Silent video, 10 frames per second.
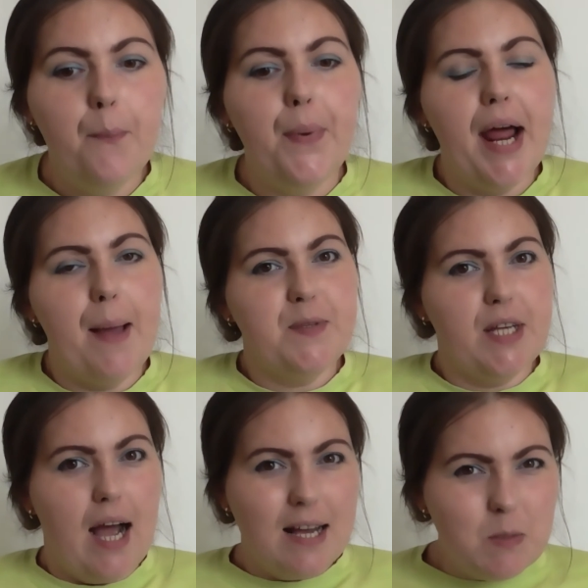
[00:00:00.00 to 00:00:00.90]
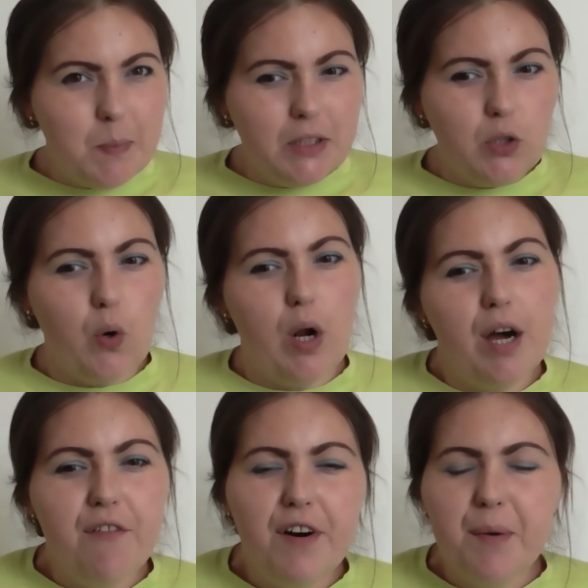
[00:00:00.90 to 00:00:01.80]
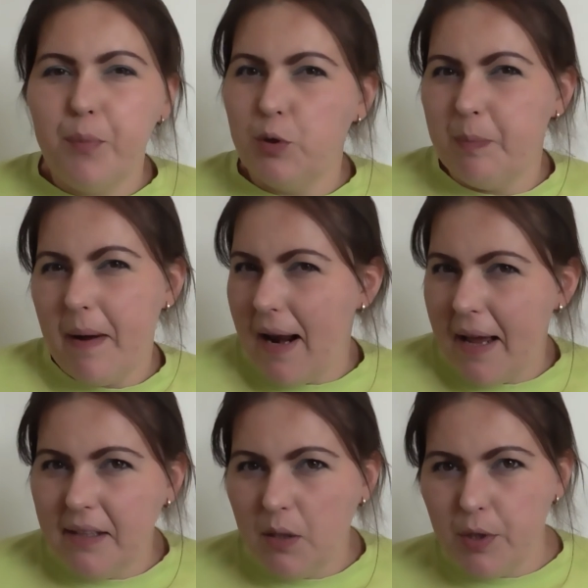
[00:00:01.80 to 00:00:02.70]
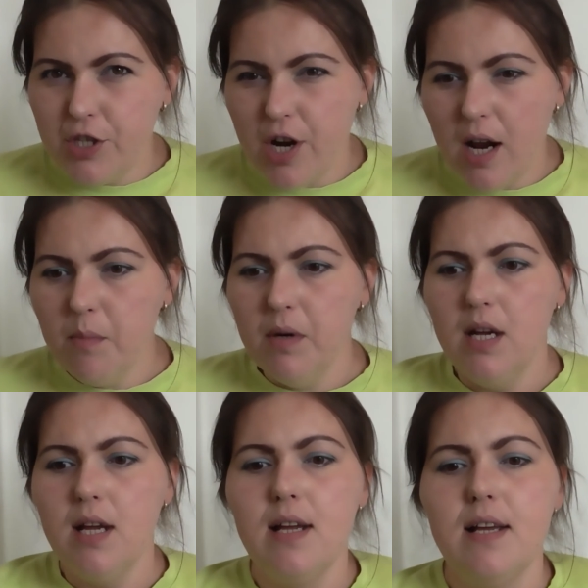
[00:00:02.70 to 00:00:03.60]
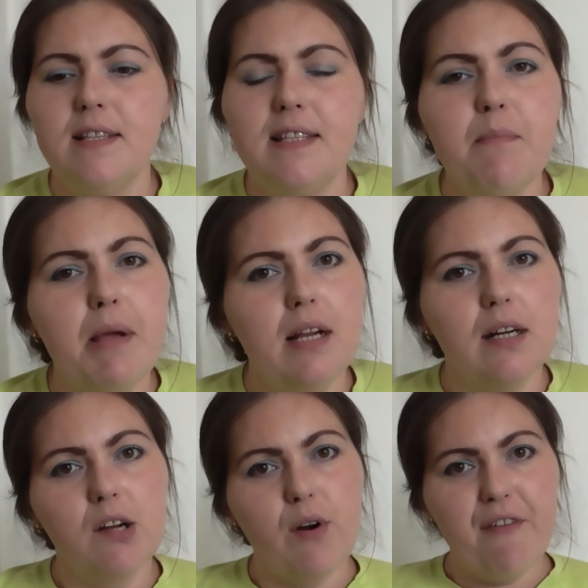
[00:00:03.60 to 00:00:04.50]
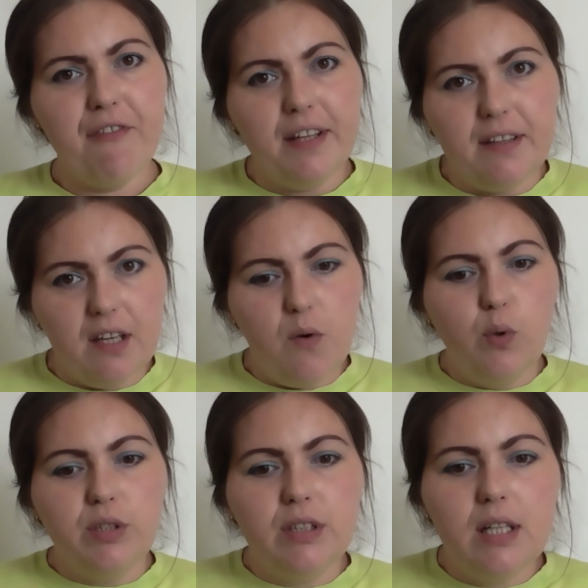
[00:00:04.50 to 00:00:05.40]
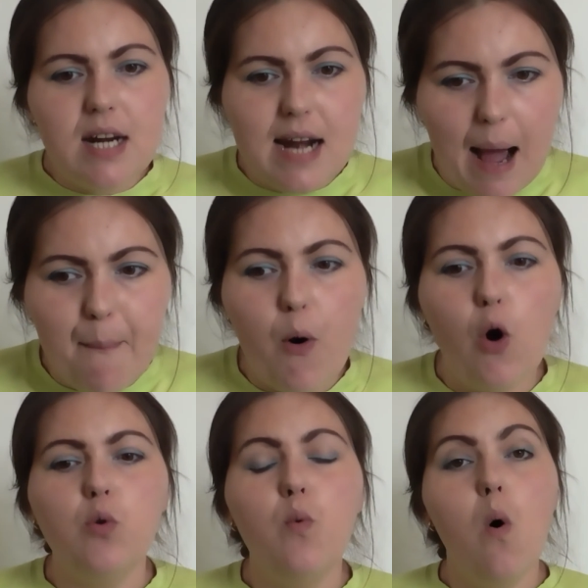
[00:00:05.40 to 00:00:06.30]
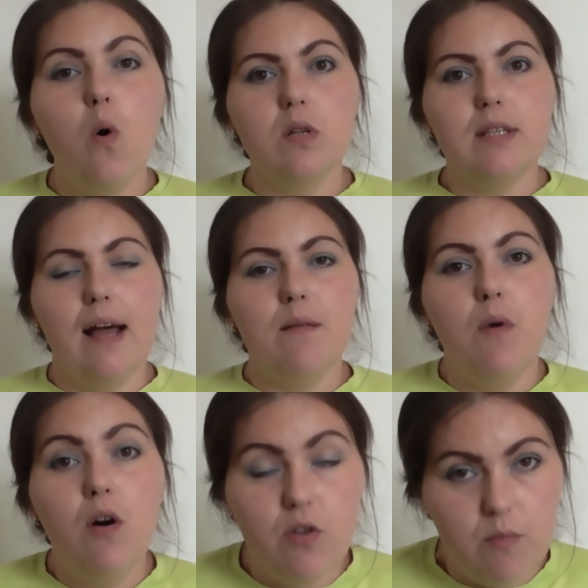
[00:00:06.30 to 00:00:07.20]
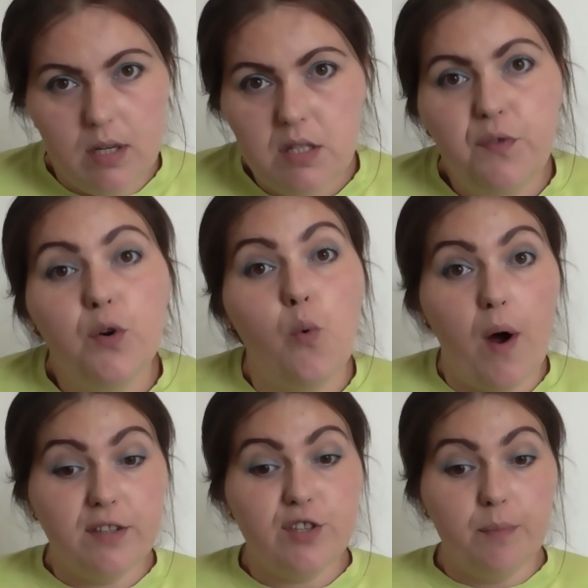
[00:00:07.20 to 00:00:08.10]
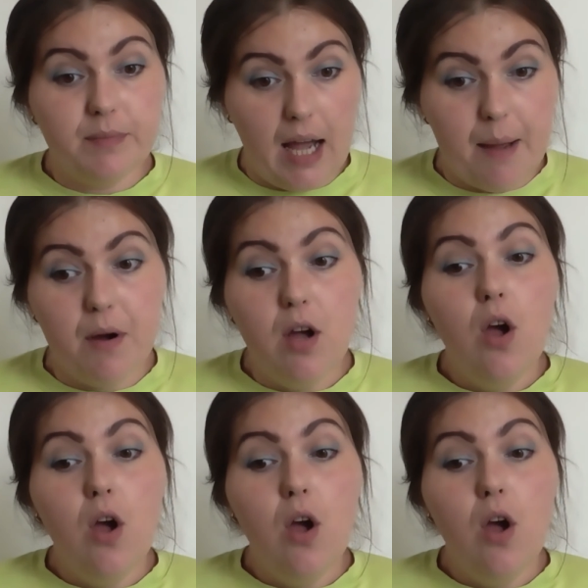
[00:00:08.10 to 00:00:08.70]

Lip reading: Perhaps a husband or lover put Bella in the Wych Elm? Similar graffiti would turn up on walls and monuments for quite some time.